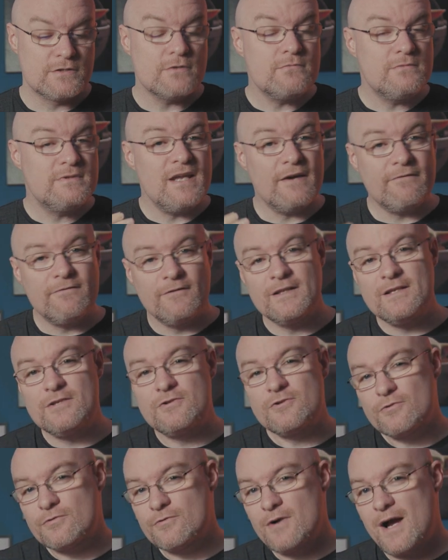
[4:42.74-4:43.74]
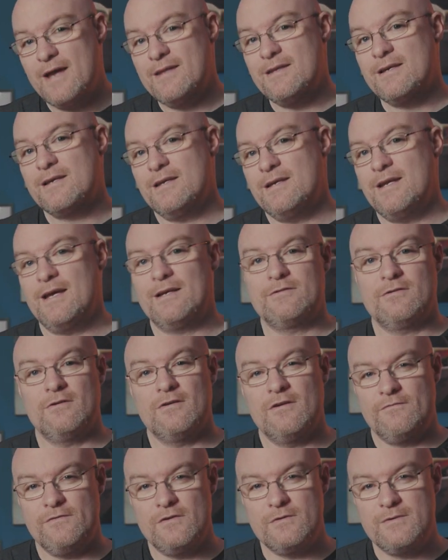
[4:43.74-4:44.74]
So definitely try the
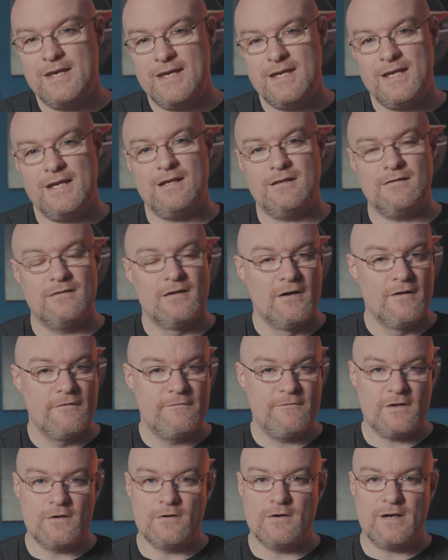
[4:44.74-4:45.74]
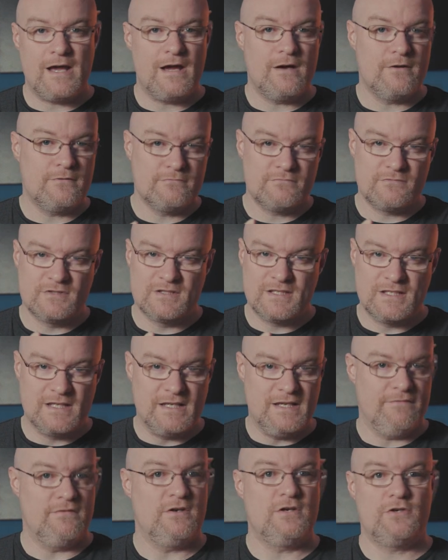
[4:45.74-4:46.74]
connector. If you can't figure it out, just
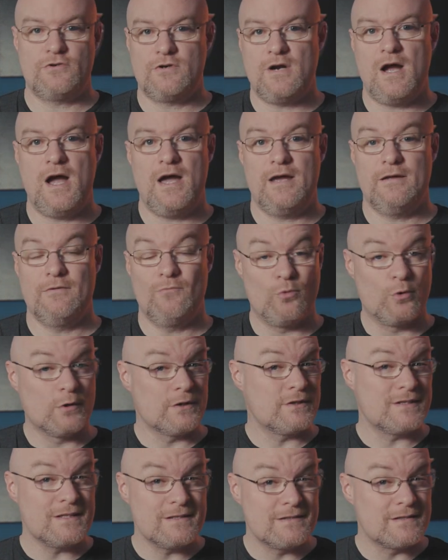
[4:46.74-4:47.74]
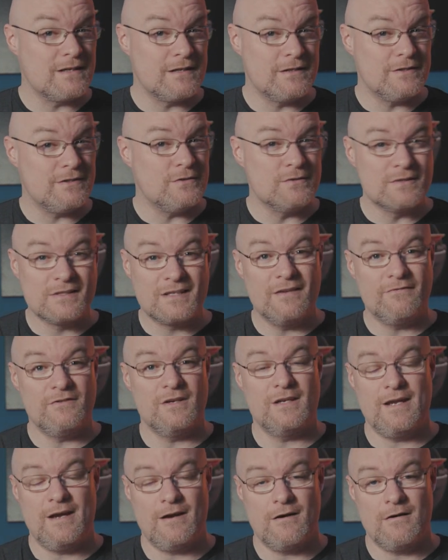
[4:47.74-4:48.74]
give it a try. Worst it's gonna do is give
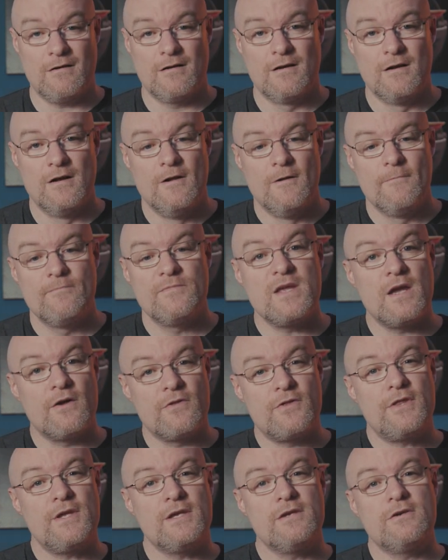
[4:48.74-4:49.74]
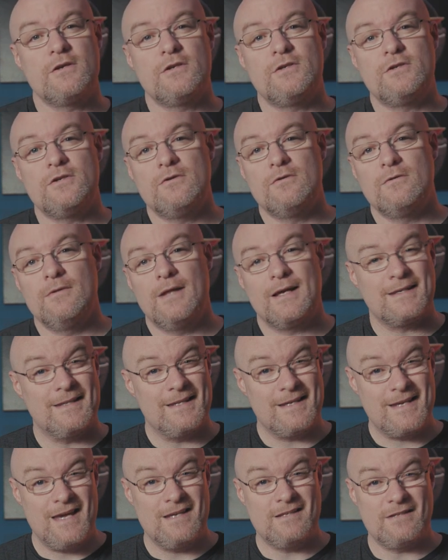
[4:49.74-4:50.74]
you an error. The other thing you could do, like in
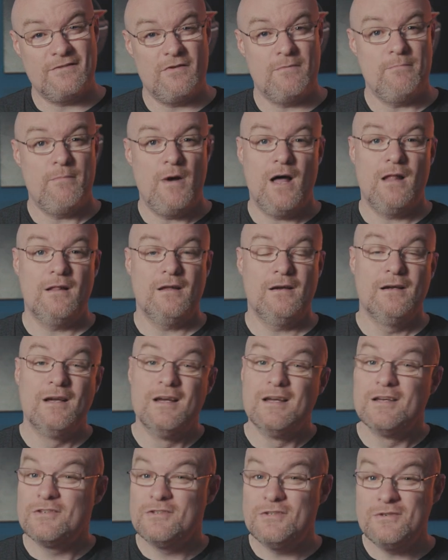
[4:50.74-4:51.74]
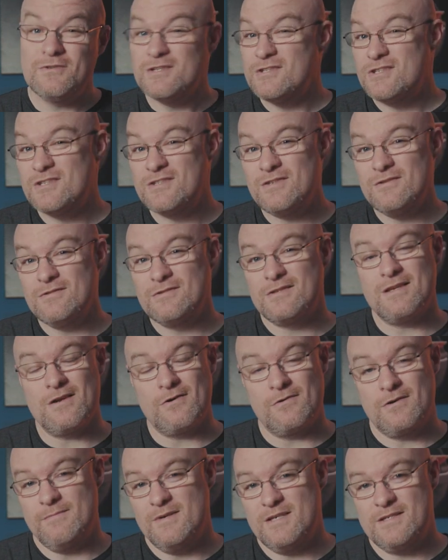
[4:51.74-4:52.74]
the case of Impala, you could just use the
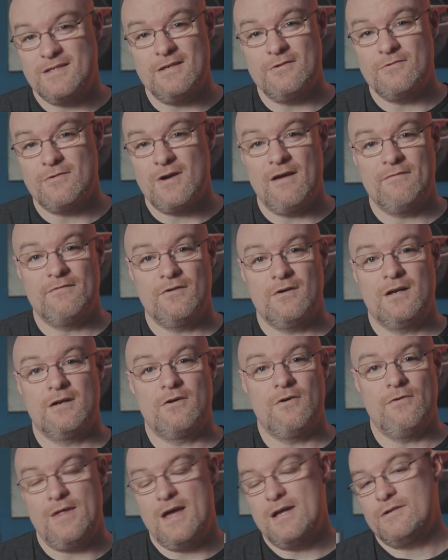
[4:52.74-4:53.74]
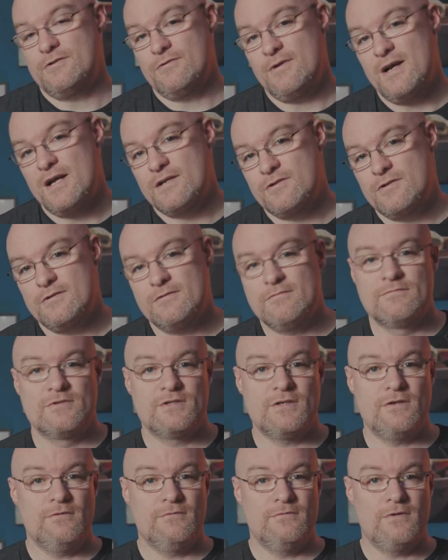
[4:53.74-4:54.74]
ODBC driver and go that direction.
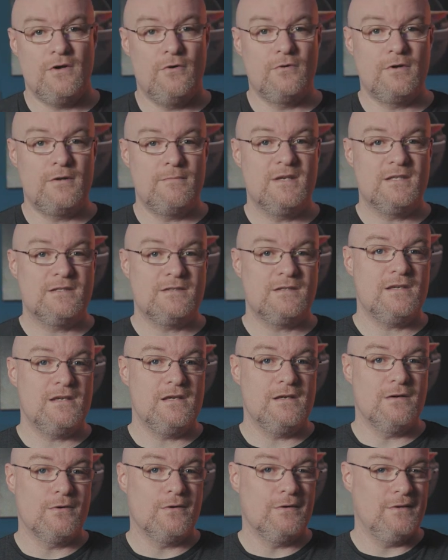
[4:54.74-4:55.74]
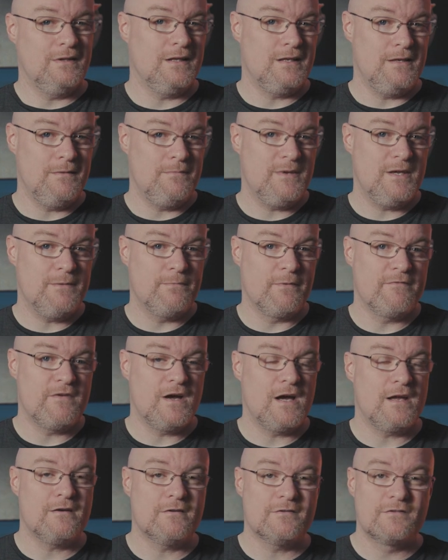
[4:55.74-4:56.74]
So the ODBC or OLEDB
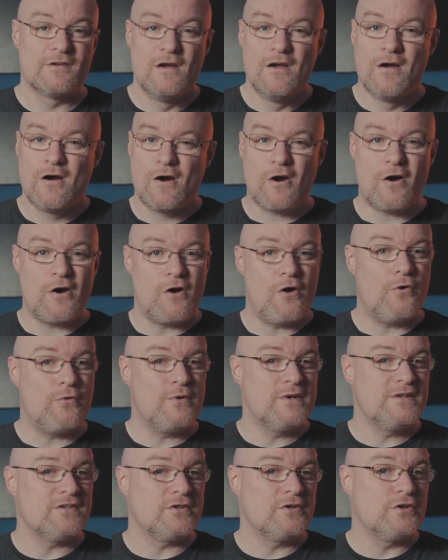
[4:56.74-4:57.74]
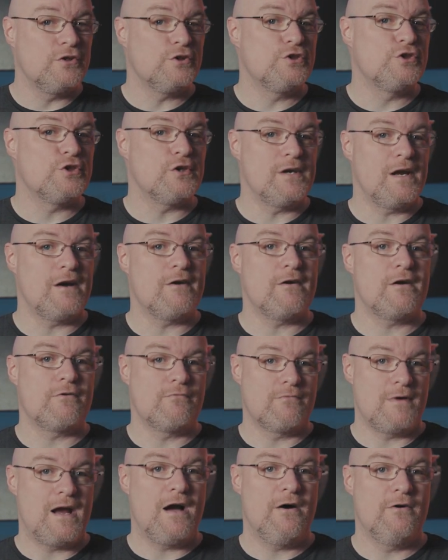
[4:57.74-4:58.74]
providers are always a good generic
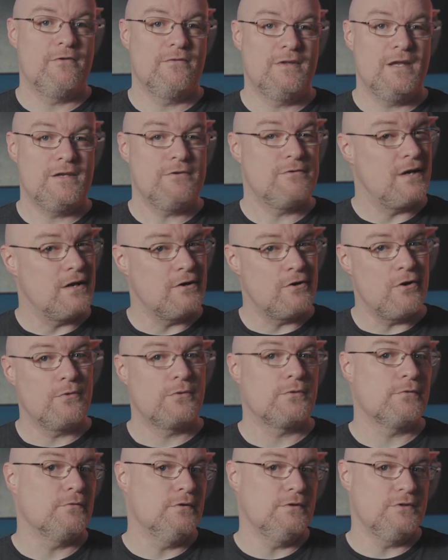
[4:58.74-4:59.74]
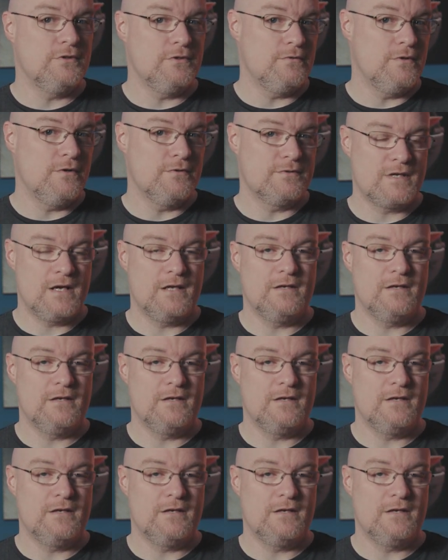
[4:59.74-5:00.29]
route that you can go through and do those